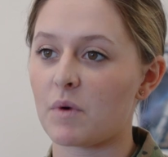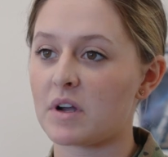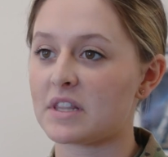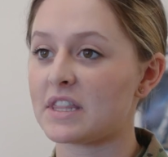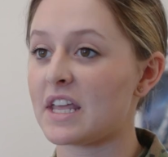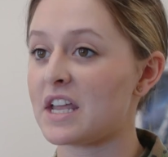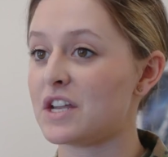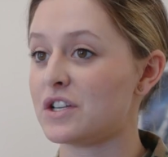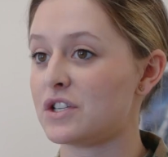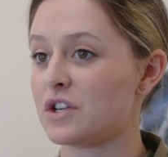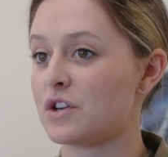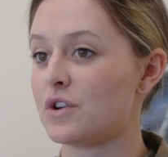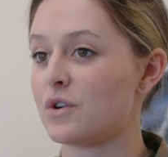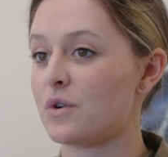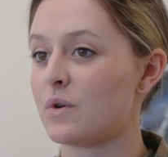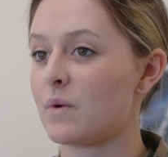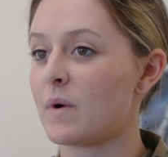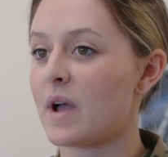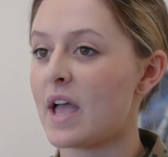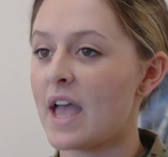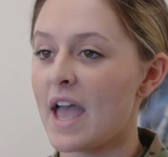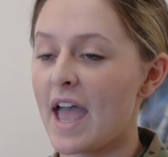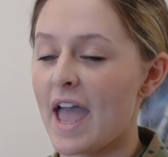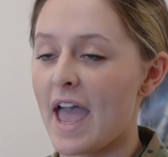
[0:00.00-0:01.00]
what they do
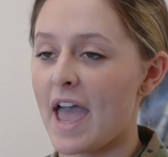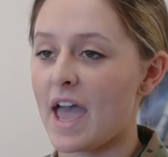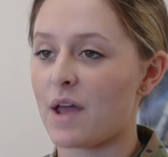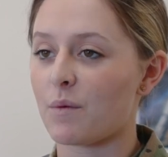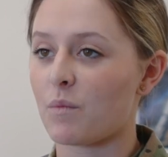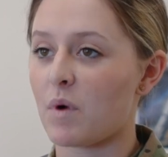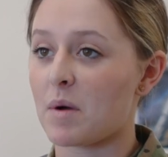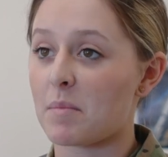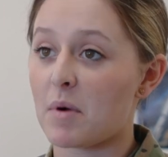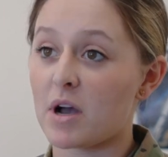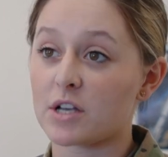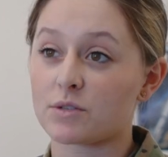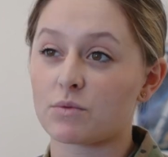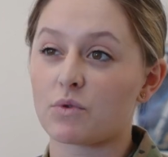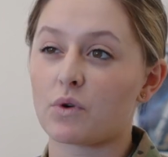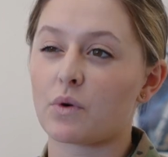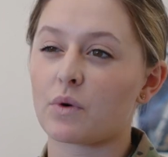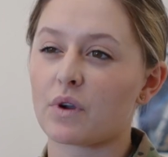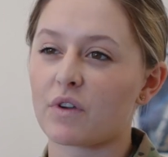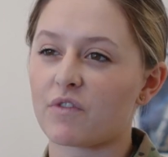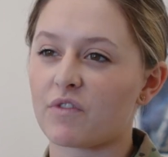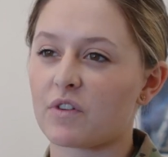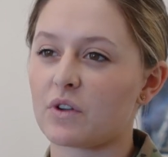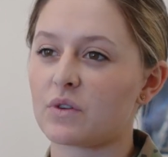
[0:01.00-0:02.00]
and what possible
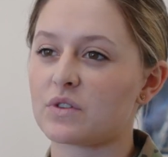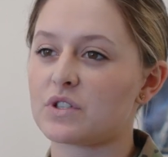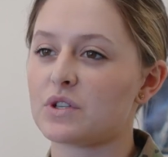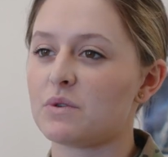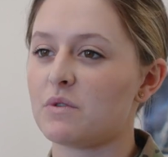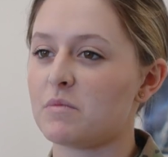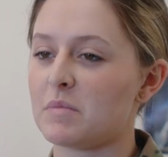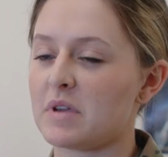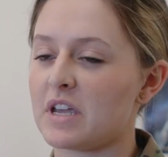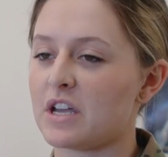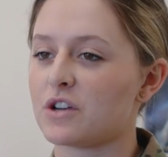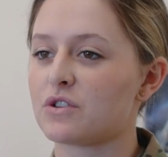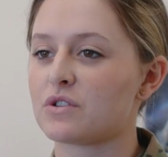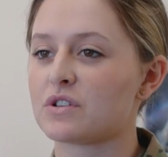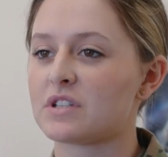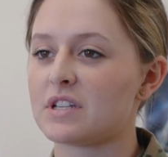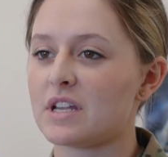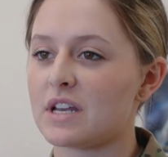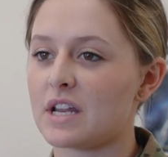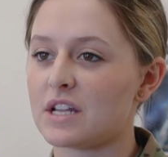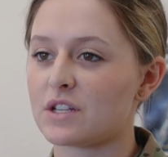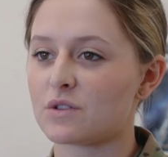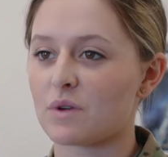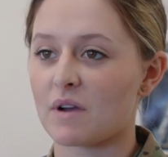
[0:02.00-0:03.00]
career fields you would be
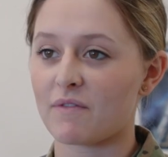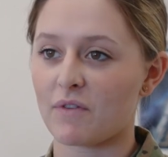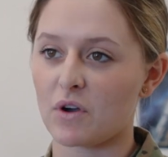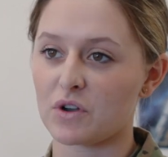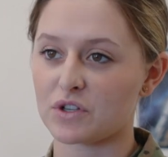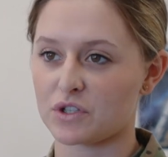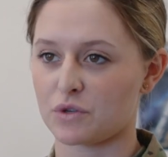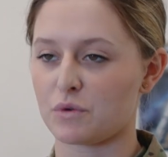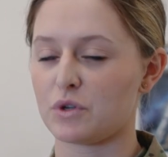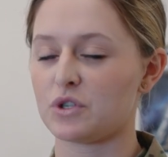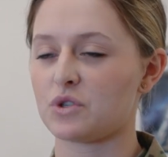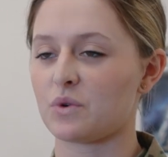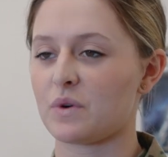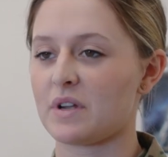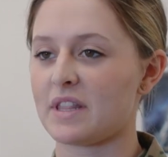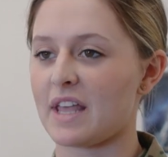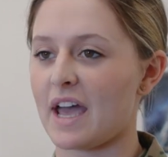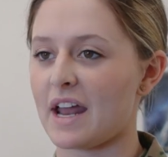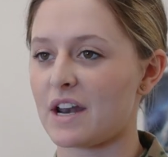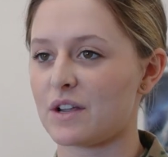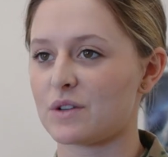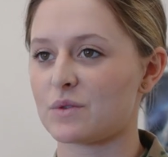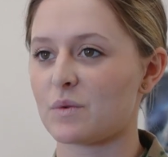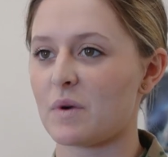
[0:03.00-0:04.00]
interested in. So I've also enjoyed
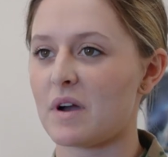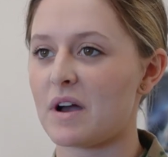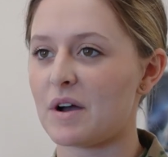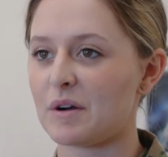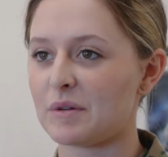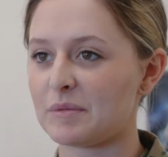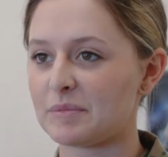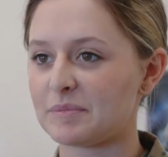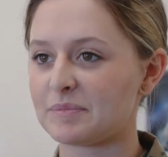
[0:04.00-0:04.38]
that as well.